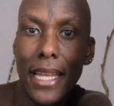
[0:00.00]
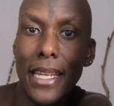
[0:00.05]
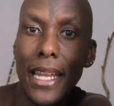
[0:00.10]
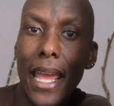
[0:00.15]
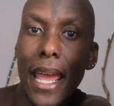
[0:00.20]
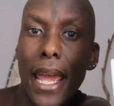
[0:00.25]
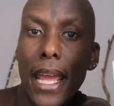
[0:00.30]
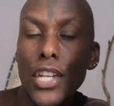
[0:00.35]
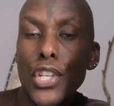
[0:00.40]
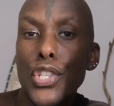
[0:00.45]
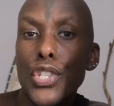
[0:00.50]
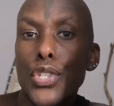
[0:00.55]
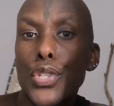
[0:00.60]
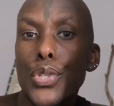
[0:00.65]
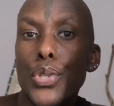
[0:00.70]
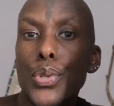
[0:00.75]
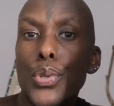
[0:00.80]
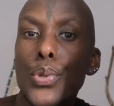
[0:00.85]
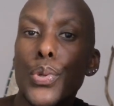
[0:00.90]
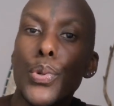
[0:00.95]
an
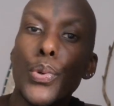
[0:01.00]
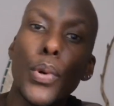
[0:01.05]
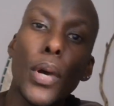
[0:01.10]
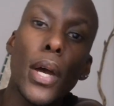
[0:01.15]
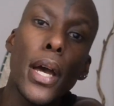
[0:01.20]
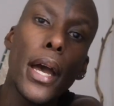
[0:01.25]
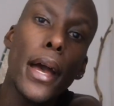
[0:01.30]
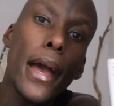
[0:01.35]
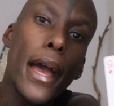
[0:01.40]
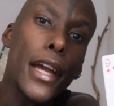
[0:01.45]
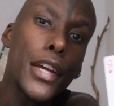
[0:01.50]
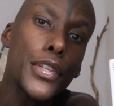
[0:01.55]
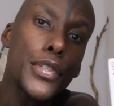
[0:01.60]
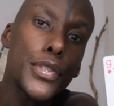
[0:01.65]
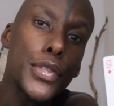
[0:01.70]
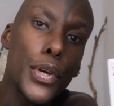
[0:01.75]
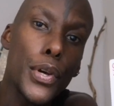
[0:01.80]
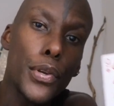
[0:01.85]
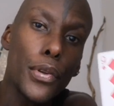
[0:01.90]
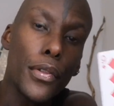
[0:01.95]
end to
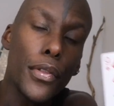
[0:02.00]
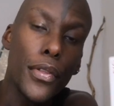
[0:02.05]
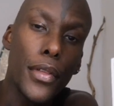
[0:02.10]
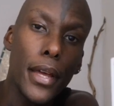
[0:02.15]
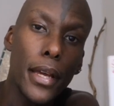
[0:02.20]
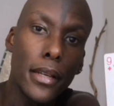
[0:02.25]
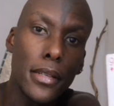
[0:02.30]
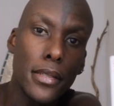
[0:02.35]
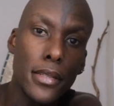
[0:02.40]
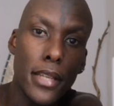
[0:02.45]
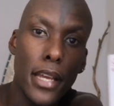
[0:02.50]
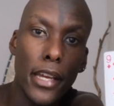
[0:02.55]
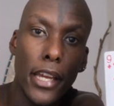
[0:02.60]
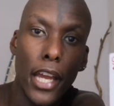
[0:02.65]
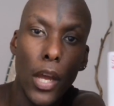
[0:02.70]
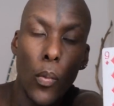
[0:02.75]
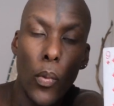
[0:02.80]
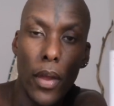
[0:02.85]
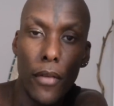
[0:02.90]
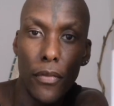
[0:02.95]
external things
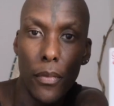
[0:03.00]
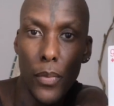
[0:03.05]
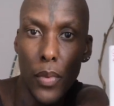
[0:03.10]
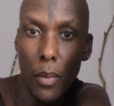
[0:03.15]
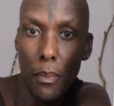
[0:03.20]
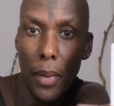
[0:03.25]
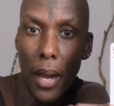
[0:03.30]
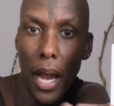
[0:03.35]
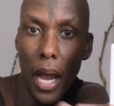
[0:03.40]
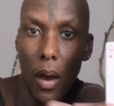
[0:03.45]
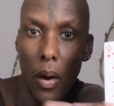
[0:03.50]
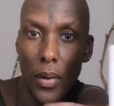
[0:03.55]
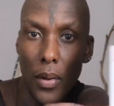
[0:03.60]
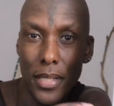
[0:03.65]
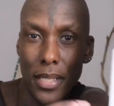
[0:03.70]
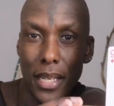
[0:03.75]
taking away from your power.